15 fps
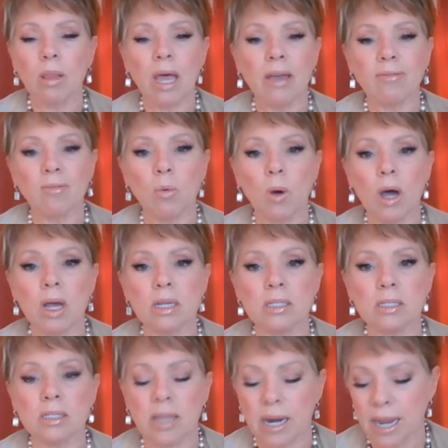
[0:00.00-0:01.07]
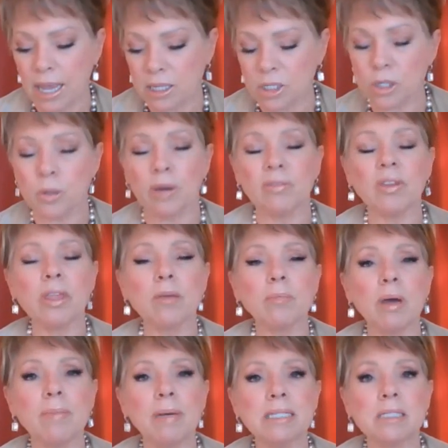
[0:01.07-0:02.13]
life was, that I had to do everything
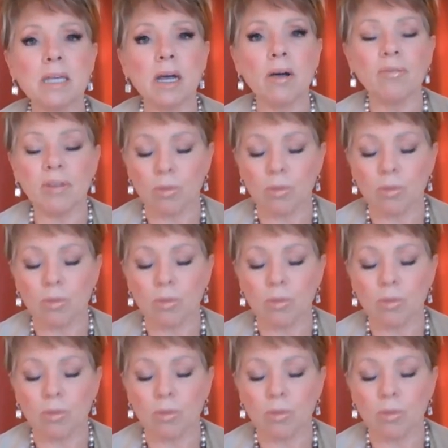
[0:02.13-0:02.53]
by myself.